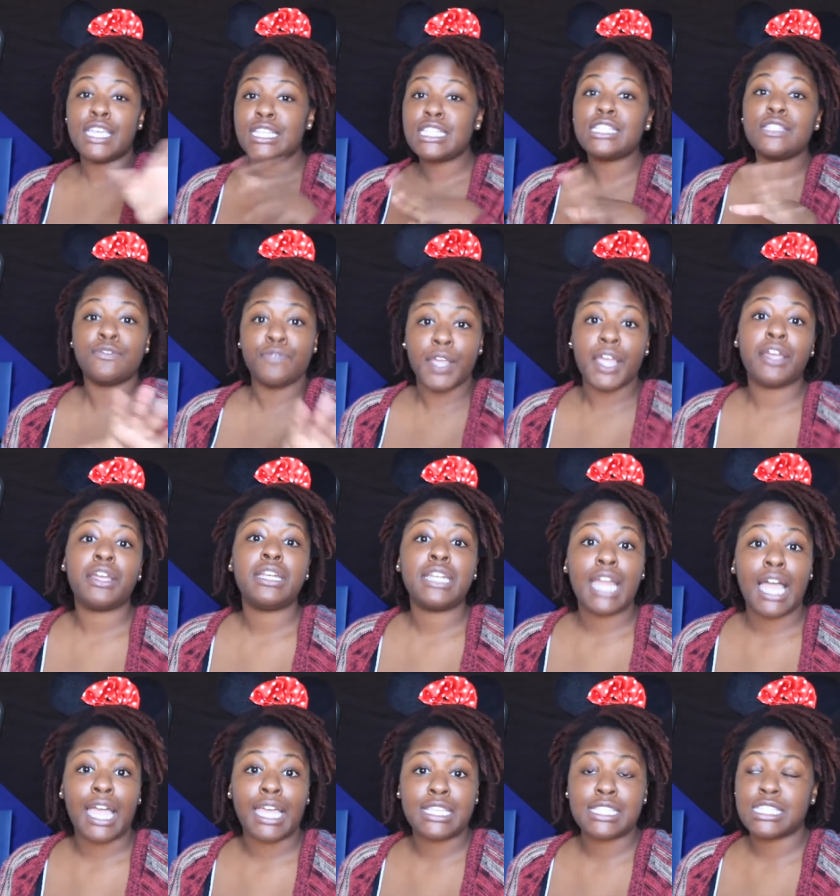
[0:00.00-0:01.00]
it is very
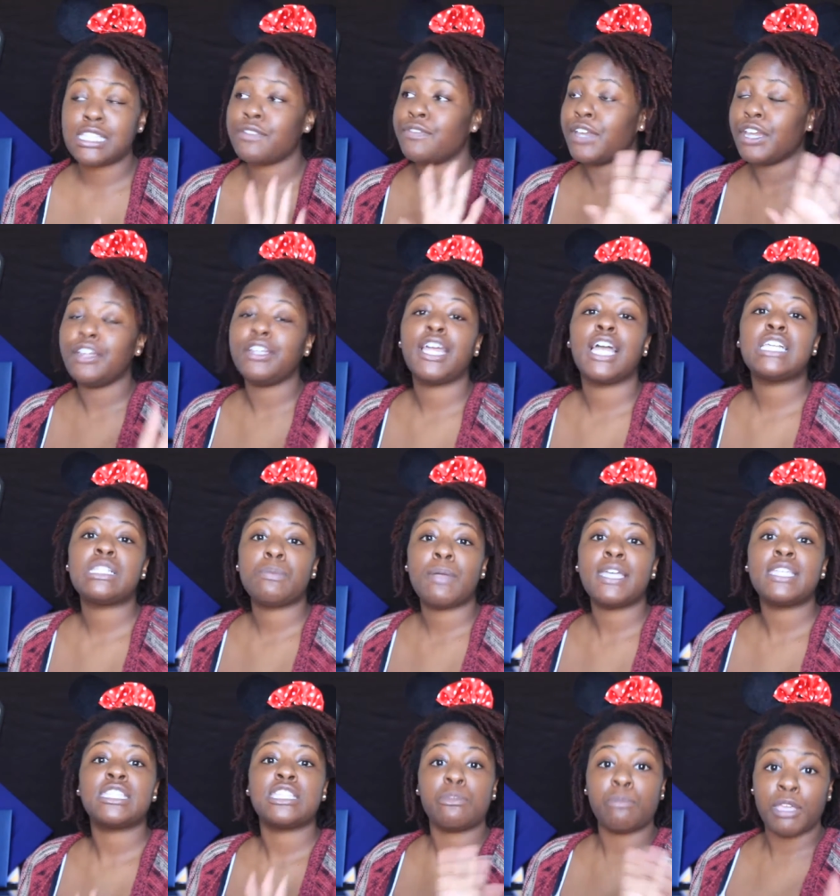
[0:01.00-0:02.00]
nice. It's a very nice
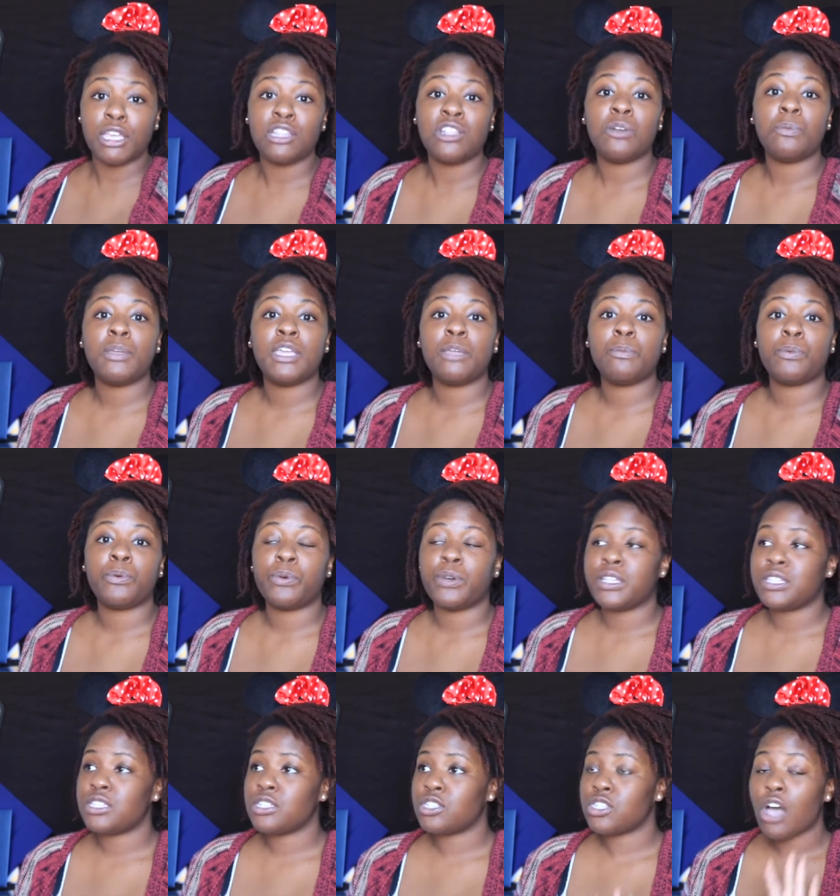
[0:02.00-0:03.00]
place to meet new people
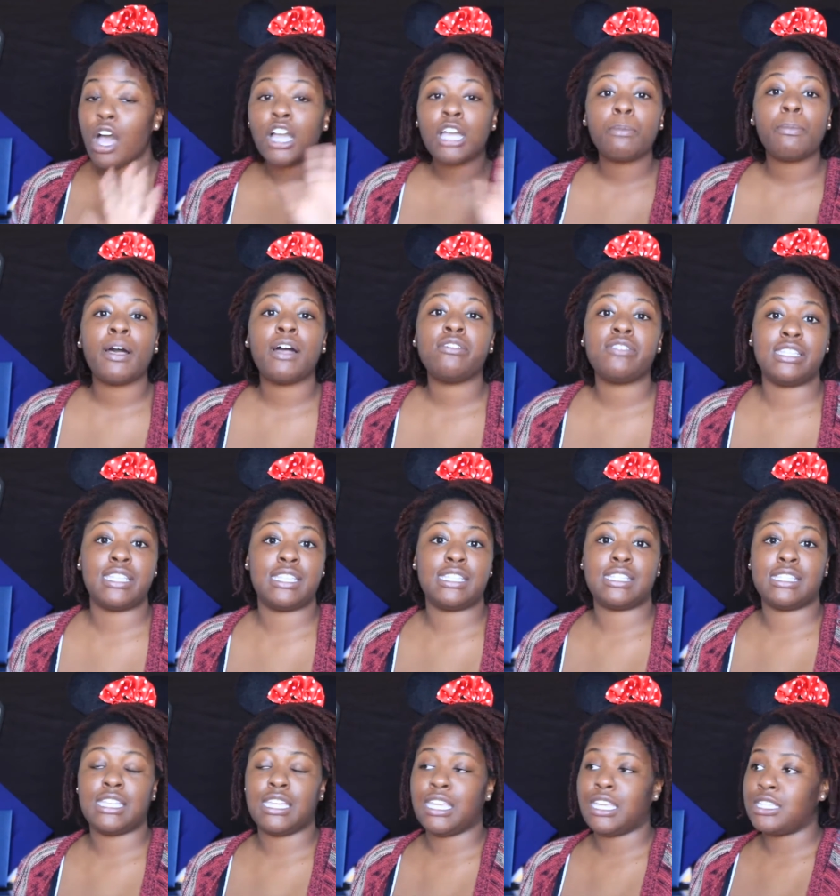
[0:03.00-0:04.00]
and to talk about
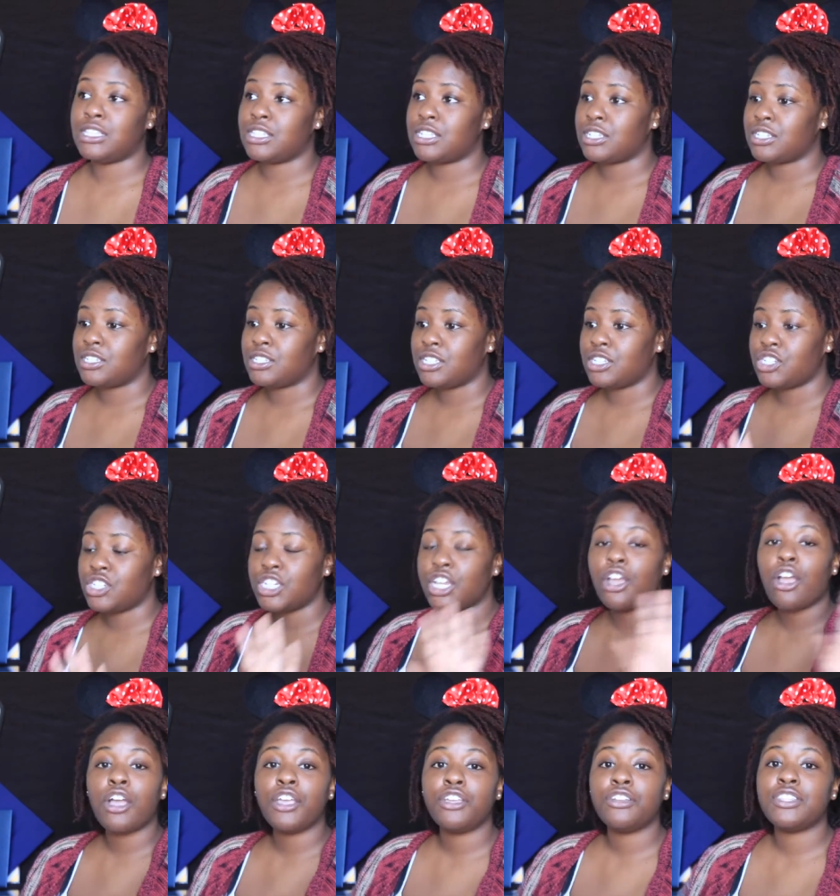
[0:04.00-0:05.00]
Disney and to, to
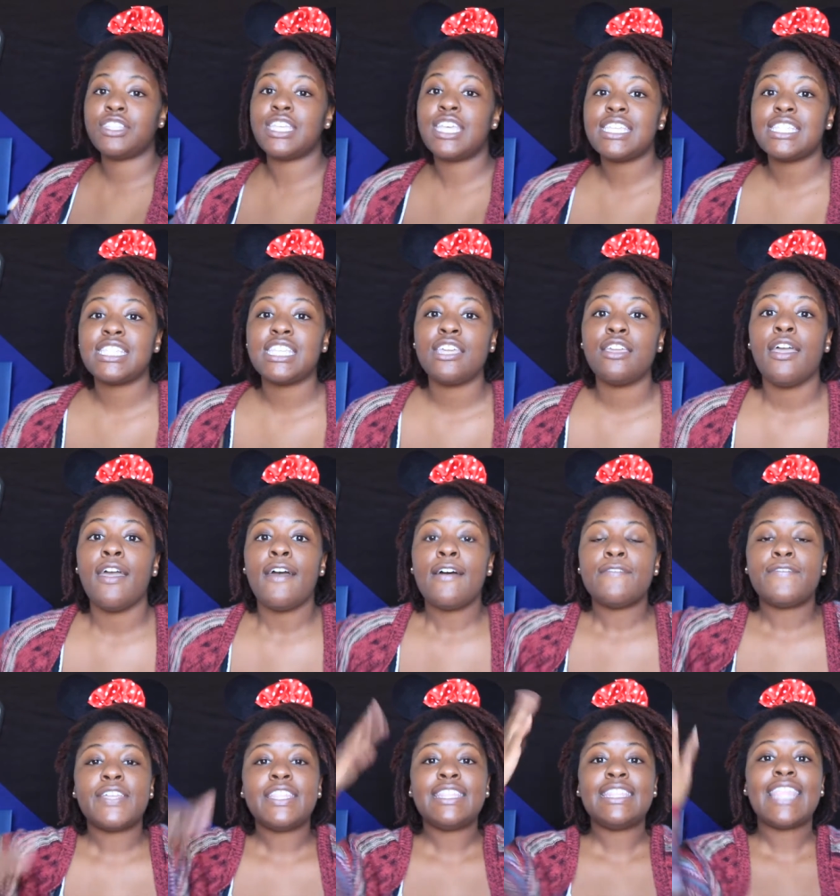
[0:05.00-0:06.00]
share all your Disney
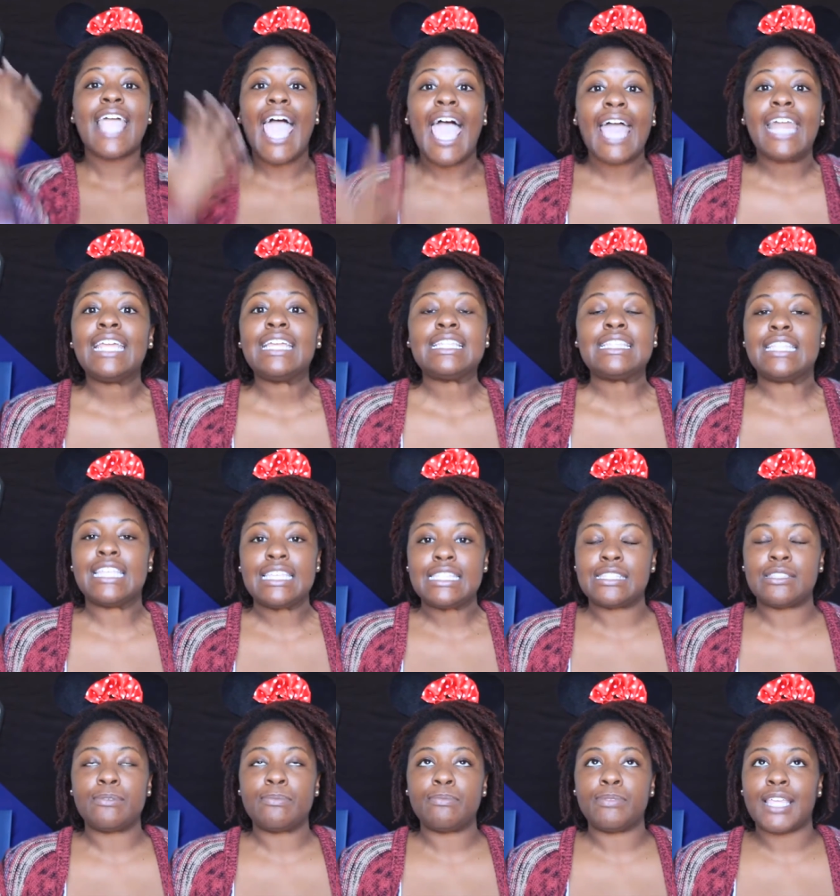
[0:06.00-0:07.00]

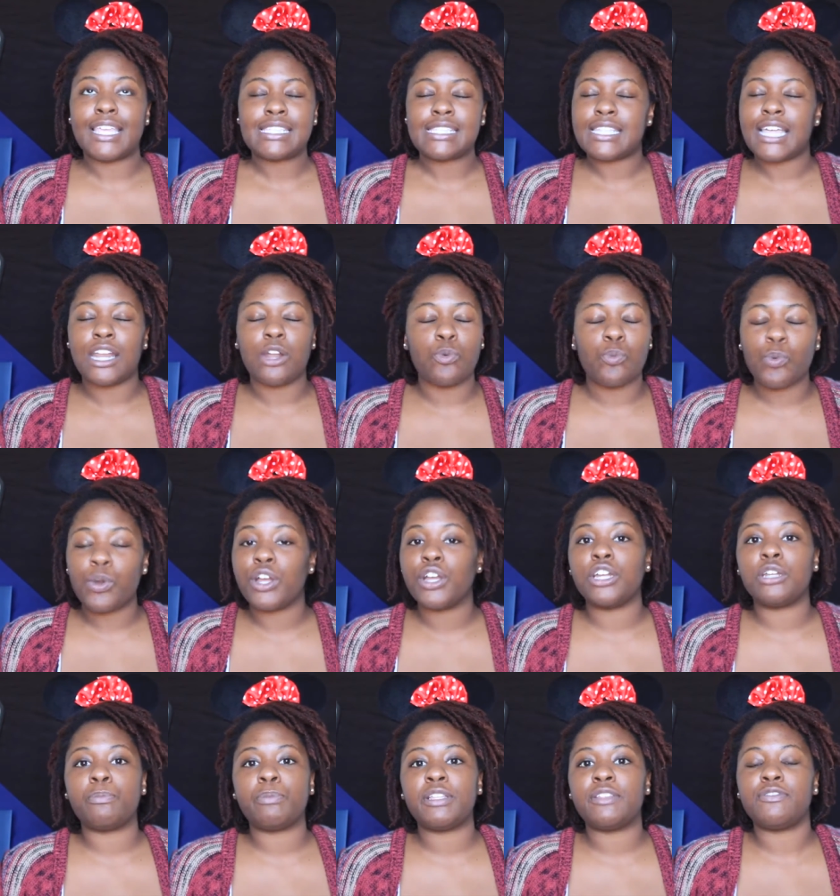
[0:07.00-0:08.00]
fanaticism. That's not a
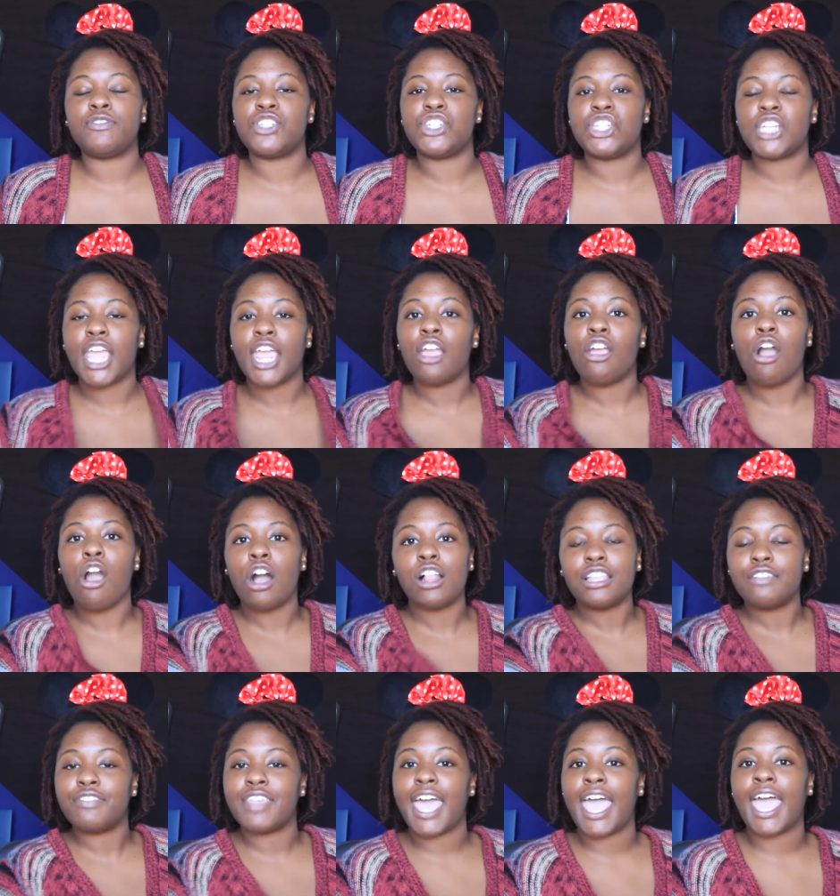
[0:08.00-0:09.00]
word, but share
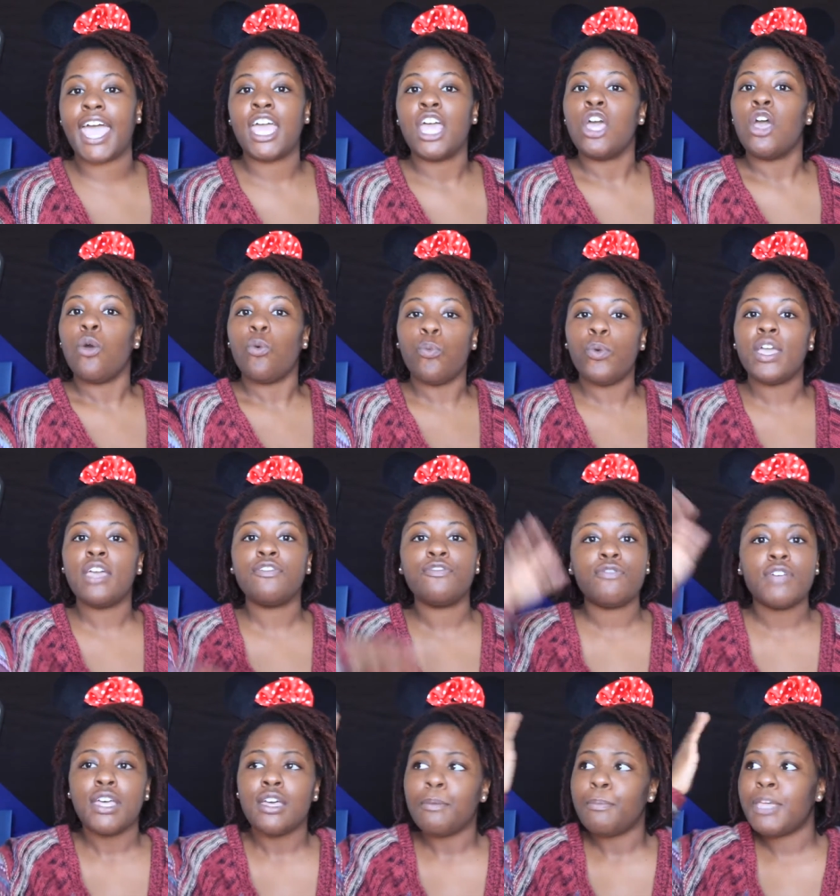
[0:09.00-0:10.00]
all of that with
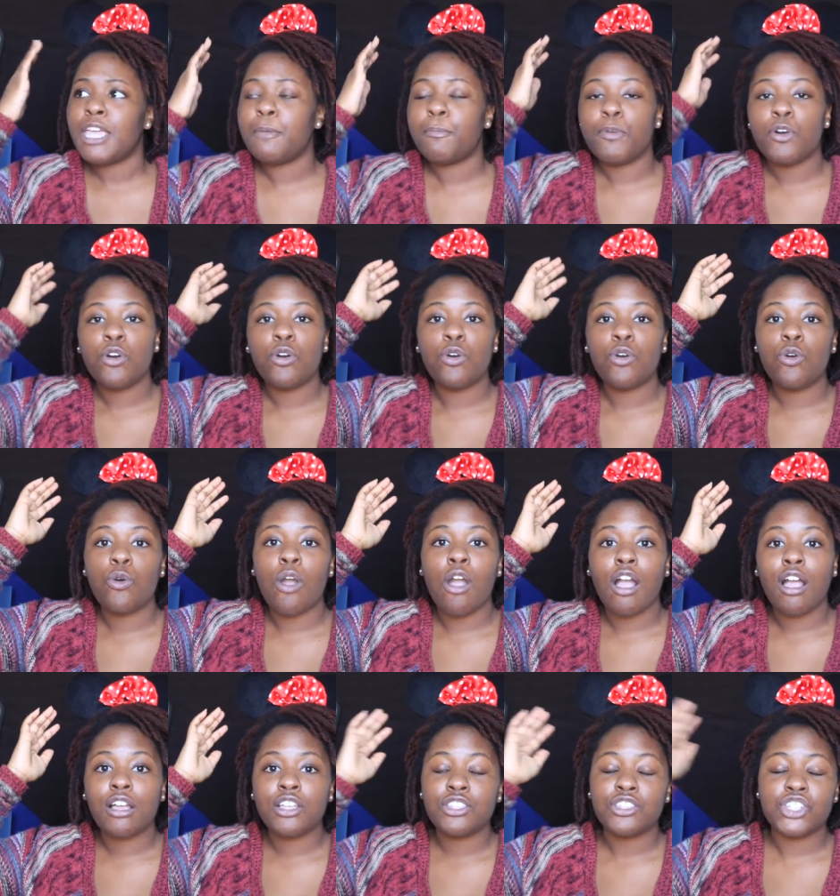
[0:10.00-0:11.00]
people who
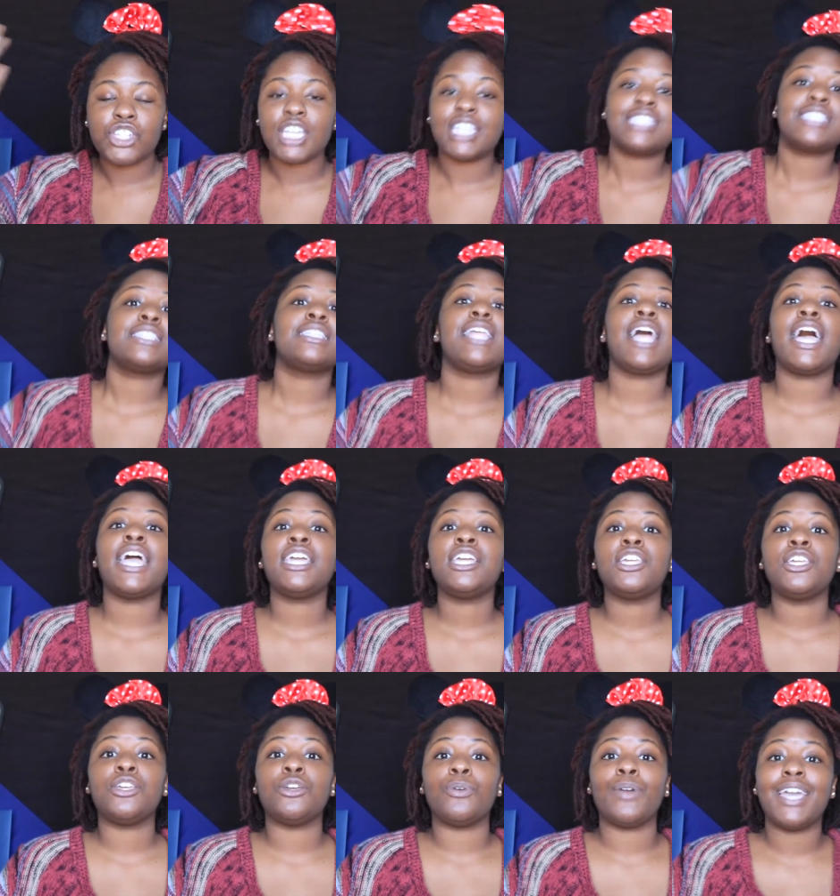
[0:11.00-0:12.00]
are just
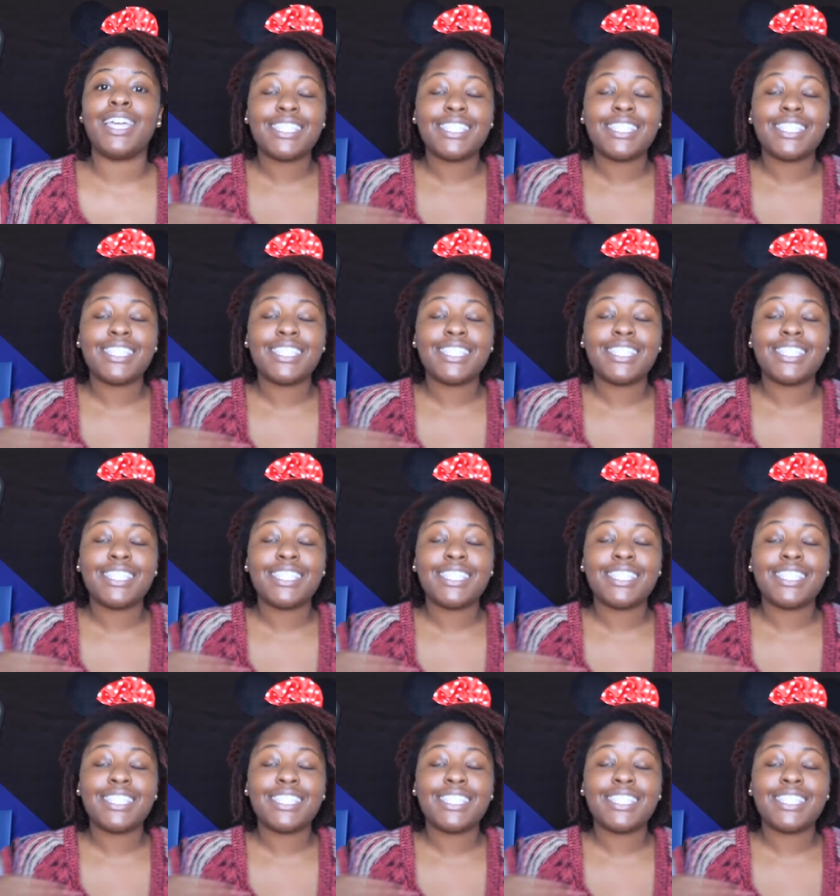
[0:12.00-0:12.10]
like you.